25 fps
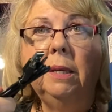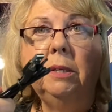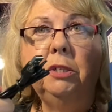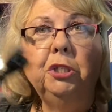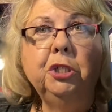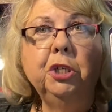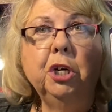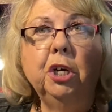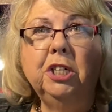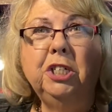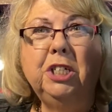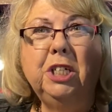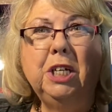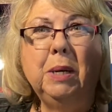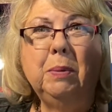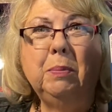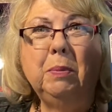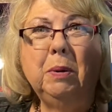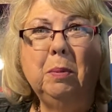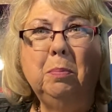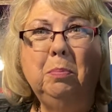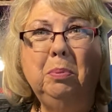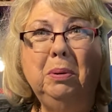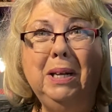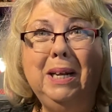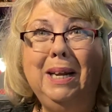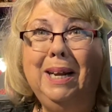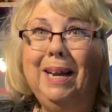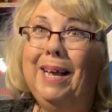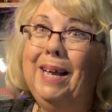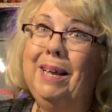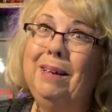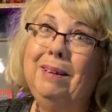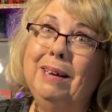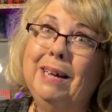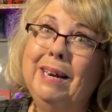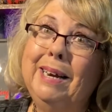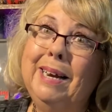charge it up completely,
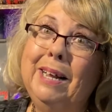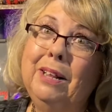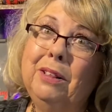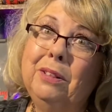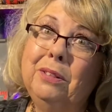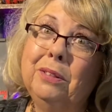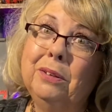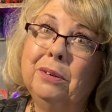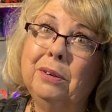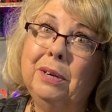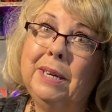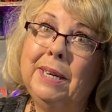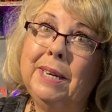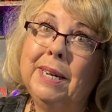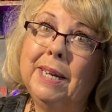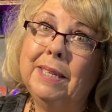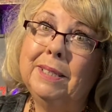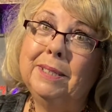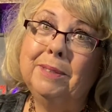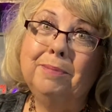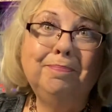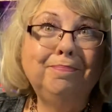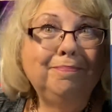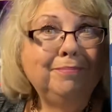got another 30 days.